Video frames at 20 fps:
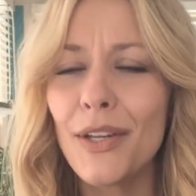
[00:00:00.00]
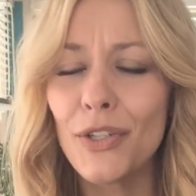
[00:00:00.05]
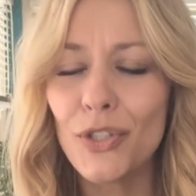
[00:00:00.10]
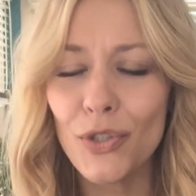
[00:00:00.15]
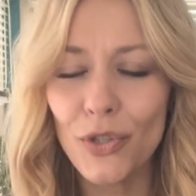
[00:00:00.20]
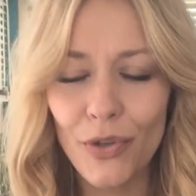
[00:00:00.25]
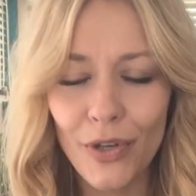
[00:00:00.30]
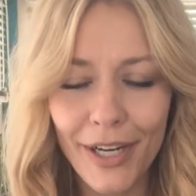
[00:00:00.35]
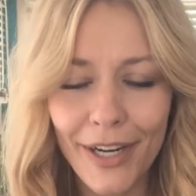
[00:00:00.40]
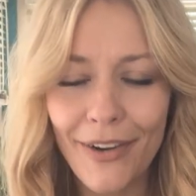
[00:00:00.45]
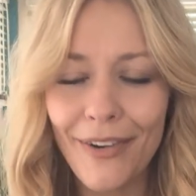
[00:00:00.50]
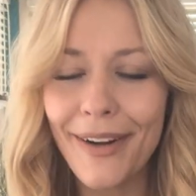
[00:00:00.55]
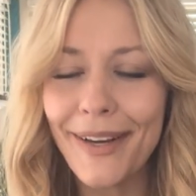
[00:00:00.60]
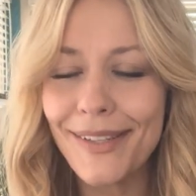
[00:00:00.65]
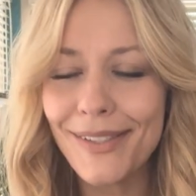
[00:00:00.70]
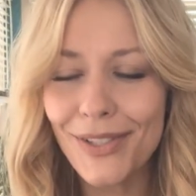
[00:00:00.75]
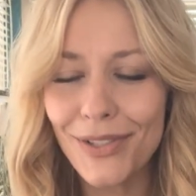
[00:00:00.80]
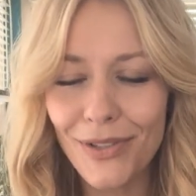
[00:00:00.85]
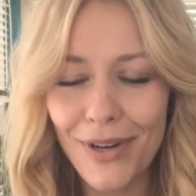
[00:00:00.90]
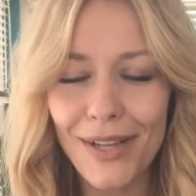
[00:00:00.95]

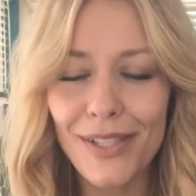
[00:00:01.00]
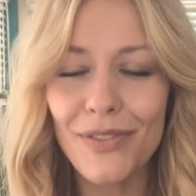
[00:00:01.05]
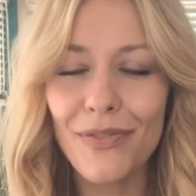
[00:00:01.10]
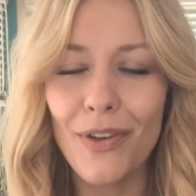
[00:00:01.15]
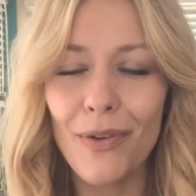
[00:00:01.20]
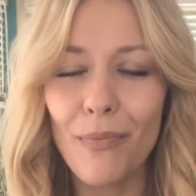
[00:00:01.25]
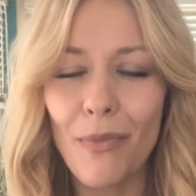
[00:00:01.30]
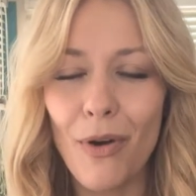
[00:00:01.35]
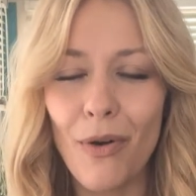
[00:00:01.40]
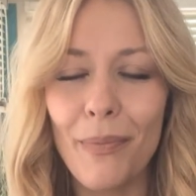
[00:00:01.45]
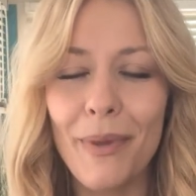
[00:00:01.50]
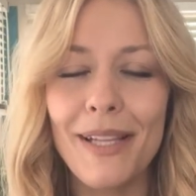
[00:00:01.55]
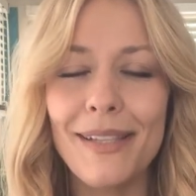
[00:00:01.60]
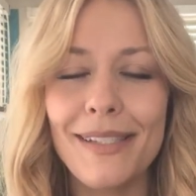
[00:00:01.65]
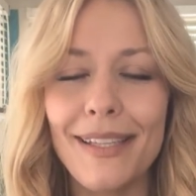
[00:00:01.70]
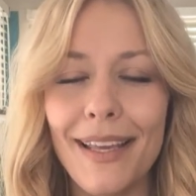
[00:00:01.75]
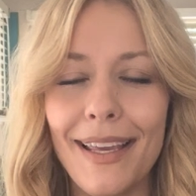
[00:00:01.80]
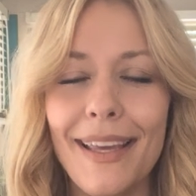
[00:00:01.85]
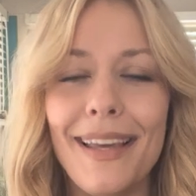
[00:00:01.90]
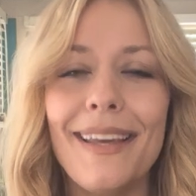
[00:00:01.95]
triggering, stressful
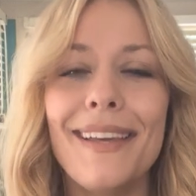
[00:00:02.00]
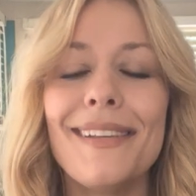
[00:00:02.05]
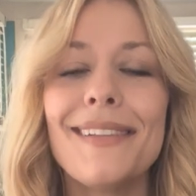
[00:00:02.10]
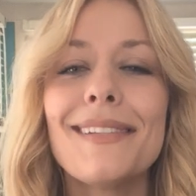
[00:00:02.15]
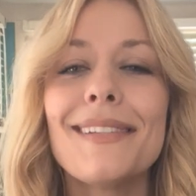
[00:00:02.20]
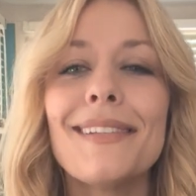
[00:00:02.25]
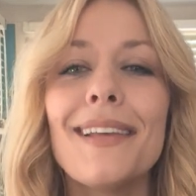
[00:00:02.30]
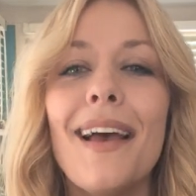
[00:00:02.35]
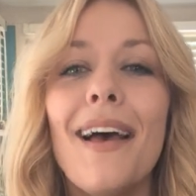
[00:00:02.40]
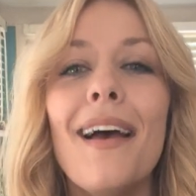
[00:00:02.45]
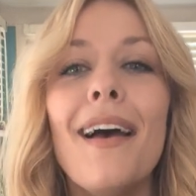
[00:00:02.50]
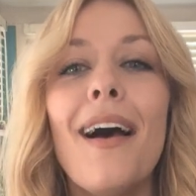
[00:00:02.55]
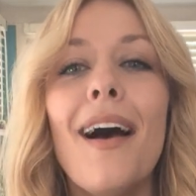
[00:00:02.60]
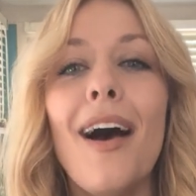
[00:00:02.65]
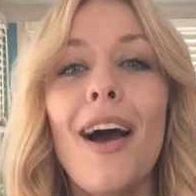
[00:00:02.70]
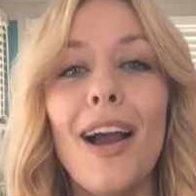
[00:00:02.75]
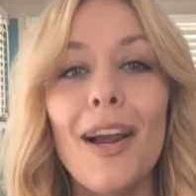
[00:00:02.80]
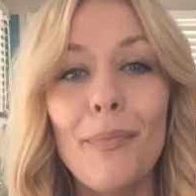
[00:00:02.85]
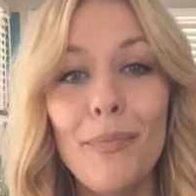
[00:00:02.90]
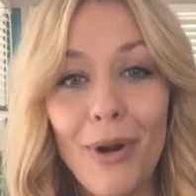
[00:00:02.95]
moments is
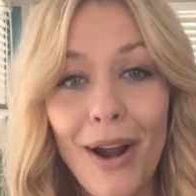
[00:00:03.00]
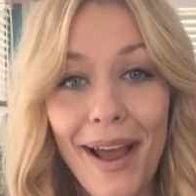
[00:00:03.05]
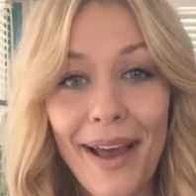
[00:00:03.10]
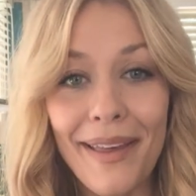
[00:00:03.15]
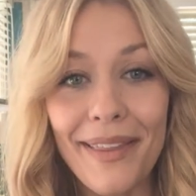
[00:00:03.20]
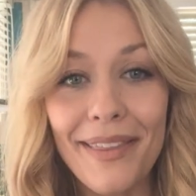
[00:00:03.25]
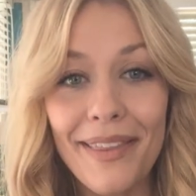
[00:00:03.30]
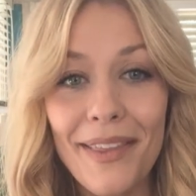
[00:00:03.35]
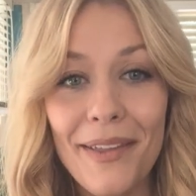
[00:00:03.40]
our breath.